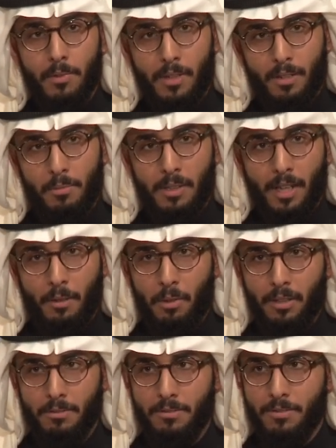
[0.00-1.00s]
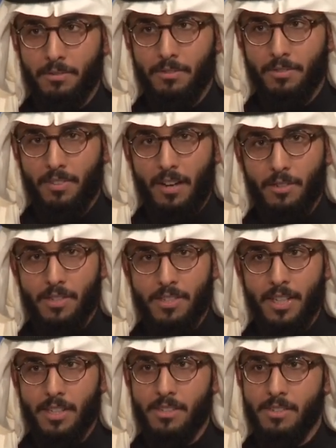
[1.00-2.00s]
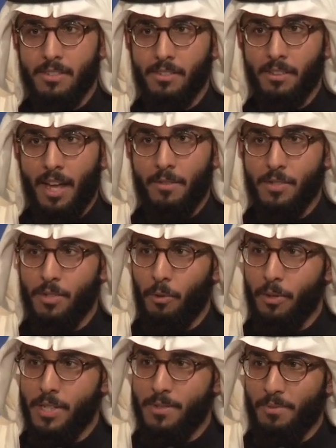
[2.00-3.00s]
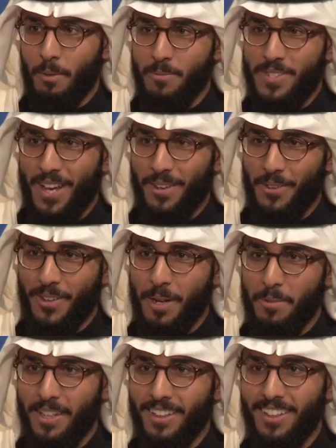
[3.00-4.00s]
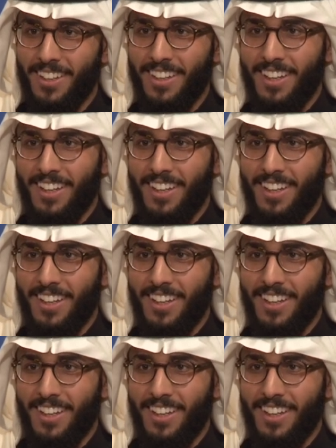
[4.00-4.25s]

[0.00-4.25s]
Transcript: There have been like, what, 5 or 6 live stories from Saudi Arabia.